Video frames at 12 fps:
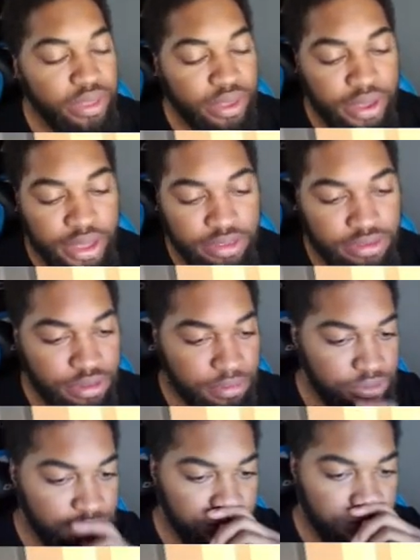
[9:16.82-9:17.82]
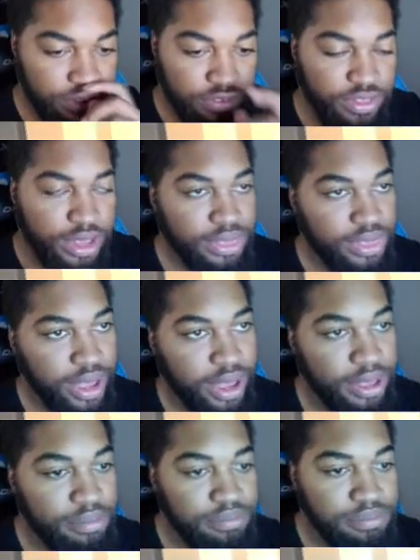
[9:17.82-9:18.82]
Again, some sort of stuff like
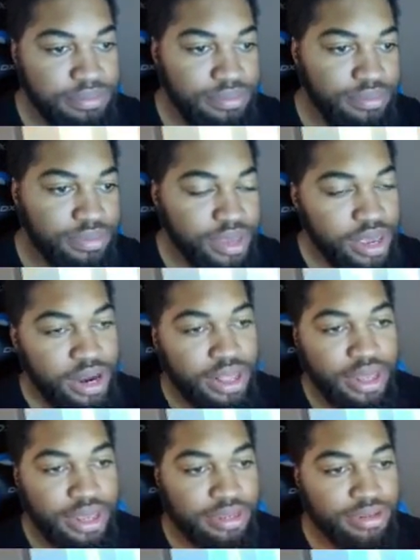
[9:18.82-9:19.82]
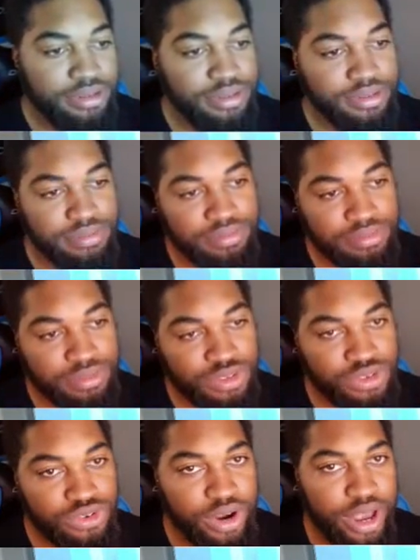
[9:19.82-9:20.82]
that kind of like just
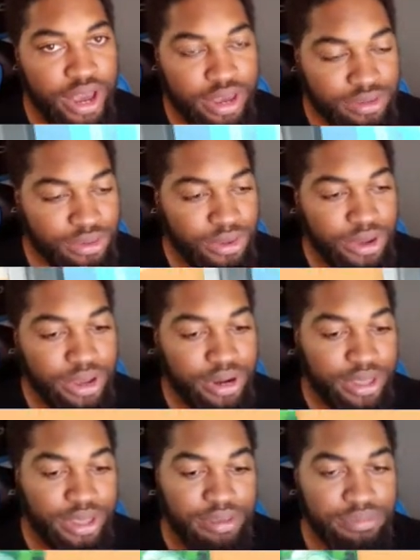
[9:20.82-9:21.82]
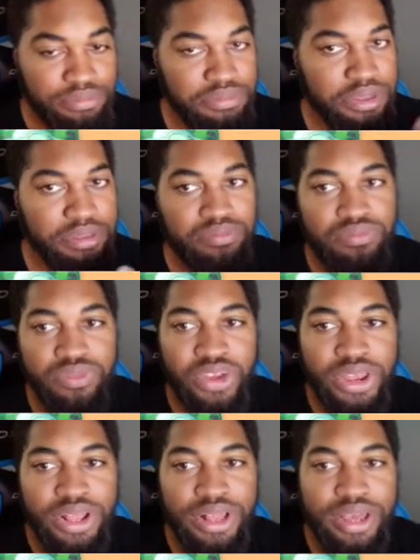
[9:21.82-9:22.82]
drags on and
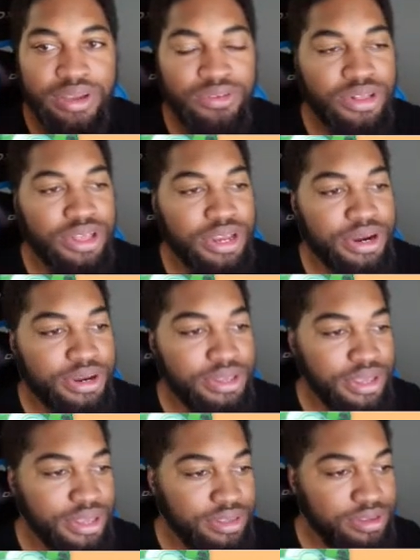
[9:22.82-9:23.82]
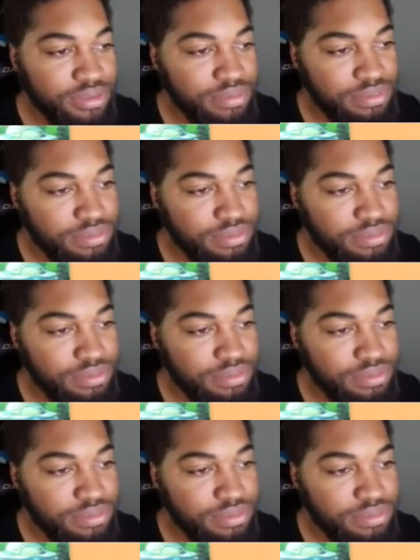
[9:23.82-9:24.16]
kind of like really irritates.